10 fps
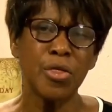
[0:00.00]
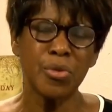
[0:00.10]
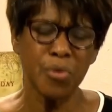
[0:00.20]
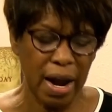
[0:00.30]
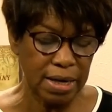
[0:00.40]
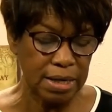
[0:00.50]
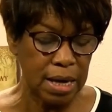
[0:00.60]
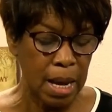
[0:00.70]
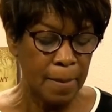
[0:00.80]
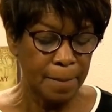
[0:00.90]

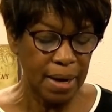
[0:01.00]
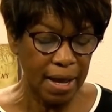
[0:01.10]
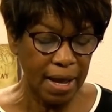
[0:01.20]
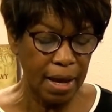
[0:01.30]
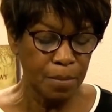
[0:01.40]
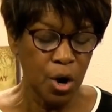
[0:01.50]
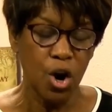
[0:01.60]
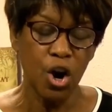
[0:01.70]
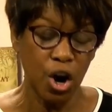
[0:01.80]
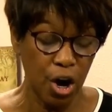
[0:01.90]
threaten, blame,
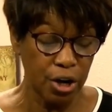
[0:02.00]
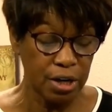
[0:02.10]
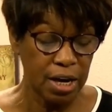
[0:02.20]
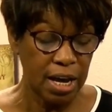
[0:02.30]
hurt,